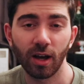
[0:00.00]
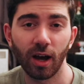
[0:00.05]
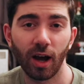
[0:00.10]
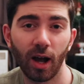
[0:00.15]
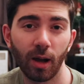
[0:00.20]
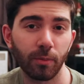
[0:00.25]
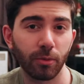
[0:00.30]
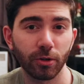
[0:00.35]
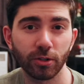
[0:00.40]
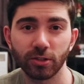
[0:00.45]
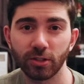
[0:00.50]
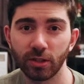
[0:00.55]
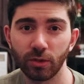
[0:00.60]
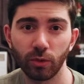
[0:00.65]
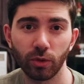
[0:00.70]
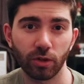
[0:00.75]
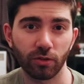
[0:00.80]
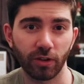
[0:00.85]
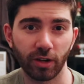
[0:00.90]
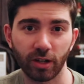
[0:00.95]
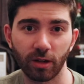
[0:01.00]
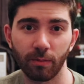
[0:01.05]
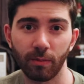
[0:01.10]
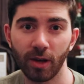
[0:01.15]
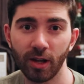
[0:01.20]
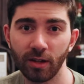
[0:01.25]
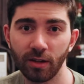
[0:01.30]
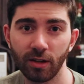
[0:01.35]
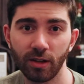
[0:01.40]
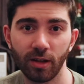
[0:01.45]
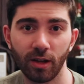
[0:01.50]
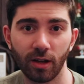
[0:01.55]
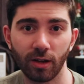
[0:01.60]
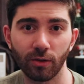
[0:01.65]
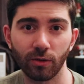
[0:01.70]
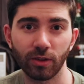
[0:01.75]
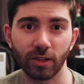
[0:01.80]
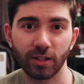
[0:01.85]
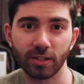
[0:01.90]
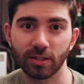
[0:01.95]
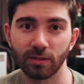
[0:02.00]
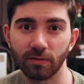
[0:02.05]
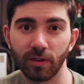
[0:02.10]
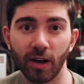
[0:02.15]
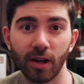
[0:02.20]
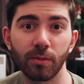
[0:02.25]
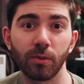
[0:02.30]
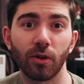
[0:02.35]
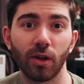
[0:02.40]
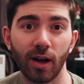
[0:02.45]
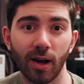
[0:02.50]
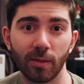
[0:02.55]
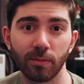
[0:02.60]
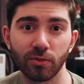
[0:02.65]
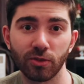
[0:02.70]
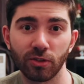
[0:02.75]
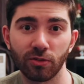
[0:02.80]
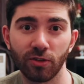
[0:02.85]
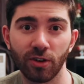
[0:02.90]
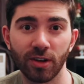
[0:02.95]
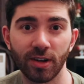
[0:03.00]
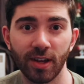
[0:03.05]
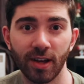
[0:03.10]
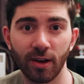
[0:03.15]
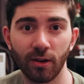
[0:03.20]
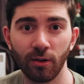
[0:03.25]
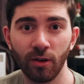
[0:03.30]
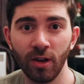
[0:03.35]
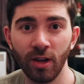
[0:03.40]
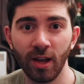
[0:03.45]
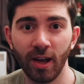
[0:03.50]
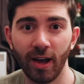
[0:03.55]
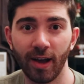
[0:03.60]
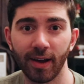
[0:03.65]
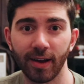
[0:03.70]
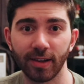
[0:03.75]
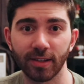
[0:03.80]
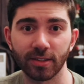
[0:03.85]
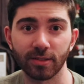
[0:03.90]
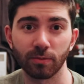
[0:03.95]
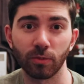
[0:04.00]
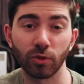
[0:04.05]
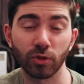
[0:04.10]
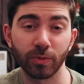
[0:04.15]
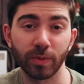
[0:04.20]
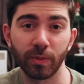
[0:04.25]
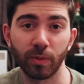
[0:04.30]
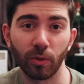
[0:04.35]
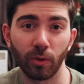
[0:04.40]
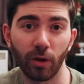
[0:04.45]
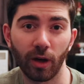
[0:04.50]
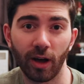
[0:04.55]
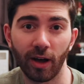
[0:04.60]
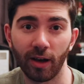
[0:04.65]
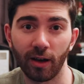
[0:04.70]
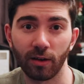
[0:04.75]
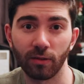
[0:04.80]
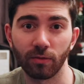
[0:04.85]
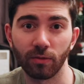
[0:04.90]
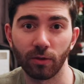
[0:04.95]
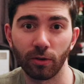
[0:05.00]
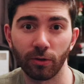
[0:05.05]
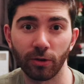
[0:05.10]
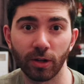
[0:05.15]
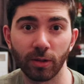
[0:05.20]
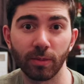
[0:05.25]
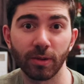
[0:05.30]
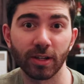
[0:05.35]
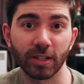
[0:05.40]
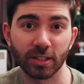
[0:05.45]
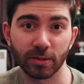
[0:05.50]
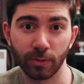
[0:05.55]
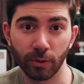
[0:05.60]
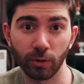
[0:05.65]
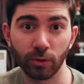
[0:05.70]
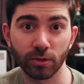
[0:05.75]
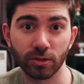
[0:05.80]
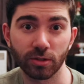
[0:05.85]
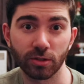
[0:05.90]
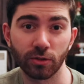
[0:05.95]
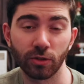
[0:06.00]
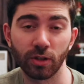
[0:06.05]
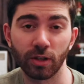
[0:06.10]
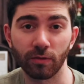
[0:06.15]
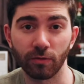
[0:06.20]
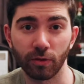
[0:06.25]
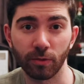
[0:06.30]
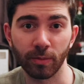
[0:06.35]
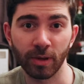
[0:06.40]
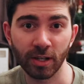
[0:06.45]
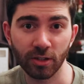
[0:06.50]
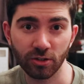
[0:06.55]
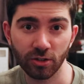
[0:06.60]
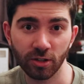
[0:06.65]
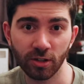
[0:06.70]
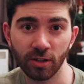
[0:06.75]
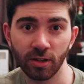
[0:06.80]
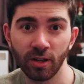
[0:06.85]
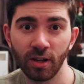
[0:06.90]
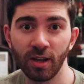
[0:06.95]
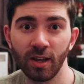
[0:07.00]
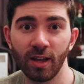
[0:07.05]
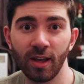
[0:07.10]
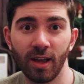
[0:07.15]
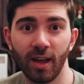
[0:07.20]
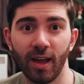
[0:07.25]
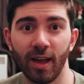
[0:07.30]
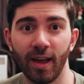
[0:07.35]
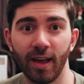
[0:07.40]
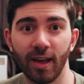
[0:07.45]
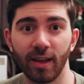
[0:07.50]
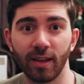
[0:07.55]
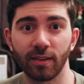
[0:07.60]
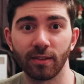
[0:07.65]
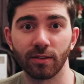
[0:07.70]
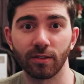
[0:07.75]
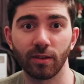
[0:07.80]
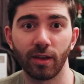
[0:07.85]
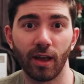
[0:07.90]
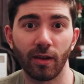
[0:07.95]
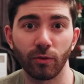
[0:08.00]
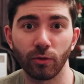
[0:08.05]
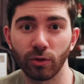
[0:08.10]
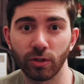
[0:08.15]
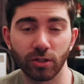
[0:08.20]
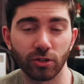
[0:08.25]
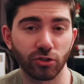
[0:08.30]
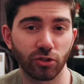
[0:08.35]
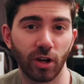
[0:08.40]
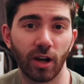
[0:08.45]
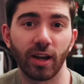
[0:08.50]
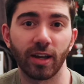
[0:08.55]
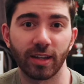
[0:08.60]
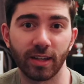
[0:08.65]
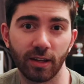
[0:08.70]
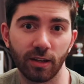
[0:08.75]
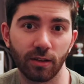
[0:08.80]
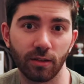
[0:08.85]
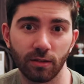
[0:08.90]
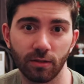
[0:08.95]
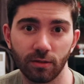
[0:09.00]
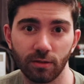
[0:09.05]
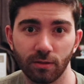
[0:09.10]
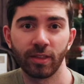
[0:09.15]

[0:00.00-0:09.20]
I personally wouldn't recommend it. I don't think it's a viable option right now, as most people have already been exposed to the information and everyone is trying it.